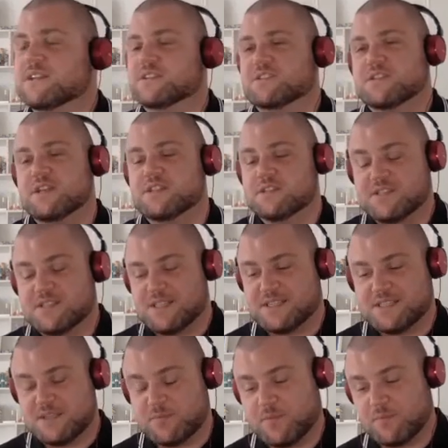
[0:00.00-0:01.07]
a certain
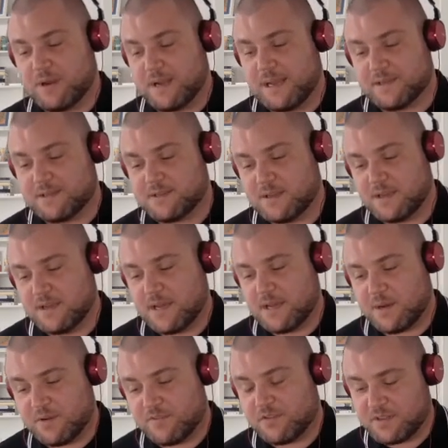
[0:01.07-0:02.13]
system in place.
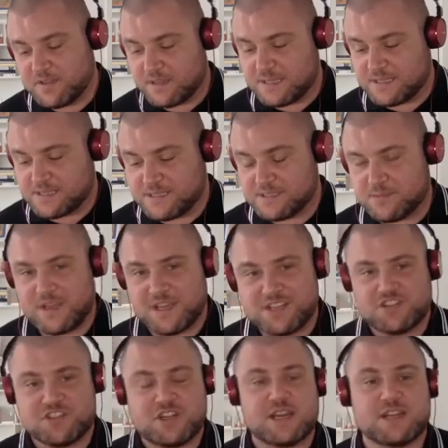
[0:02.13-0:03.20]
However, I think that system
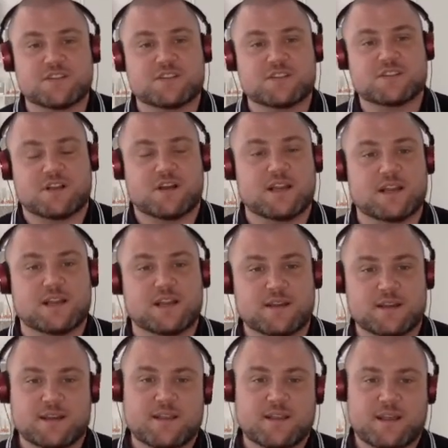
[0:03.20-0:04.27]
is changing slightly.
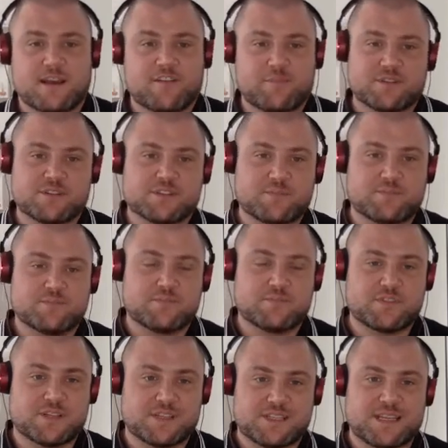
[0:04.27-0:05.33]
There have been some
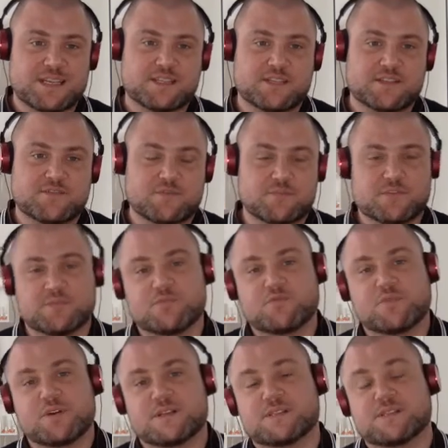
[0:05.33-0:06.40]
successes from small
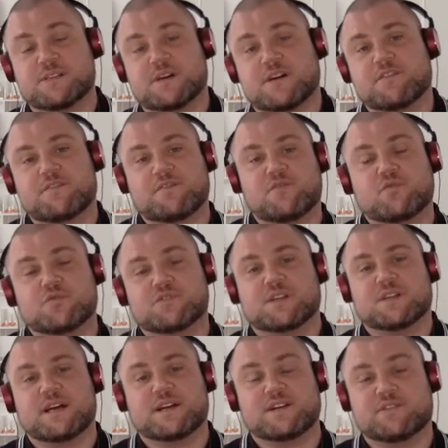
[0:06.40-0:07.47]
presses that are
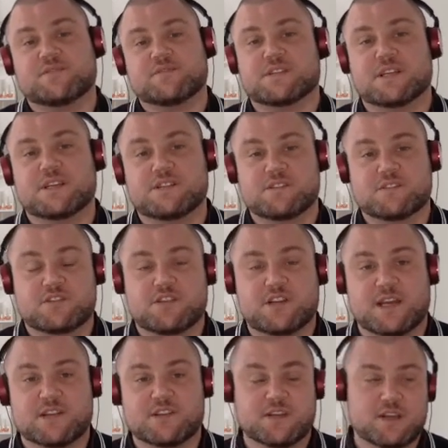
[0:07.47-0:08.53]
forcing that conversation to
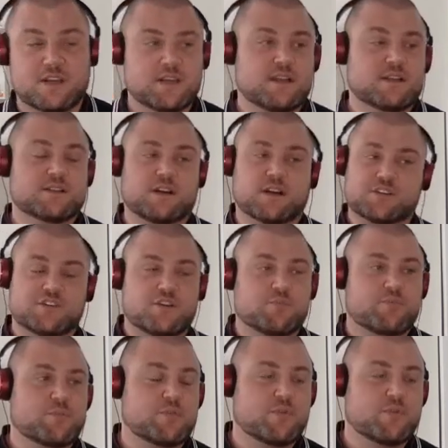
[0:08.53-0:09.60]
change. Dutch News
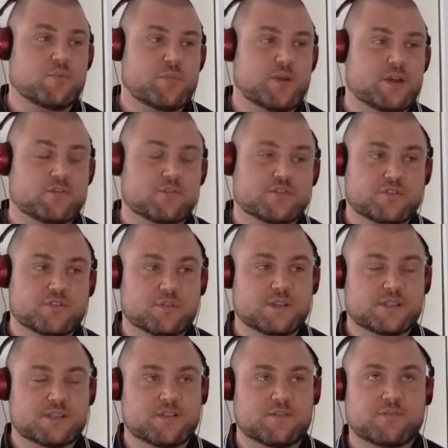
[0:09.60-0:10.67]
Report being on the
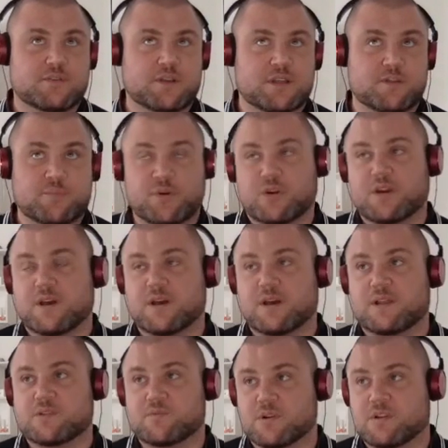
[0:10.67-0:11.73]
shortlist of the Booker
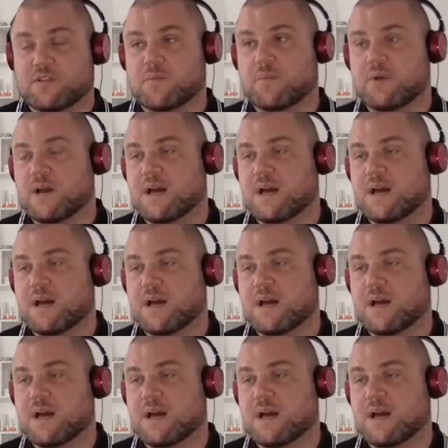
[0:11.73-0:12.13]
is one of them.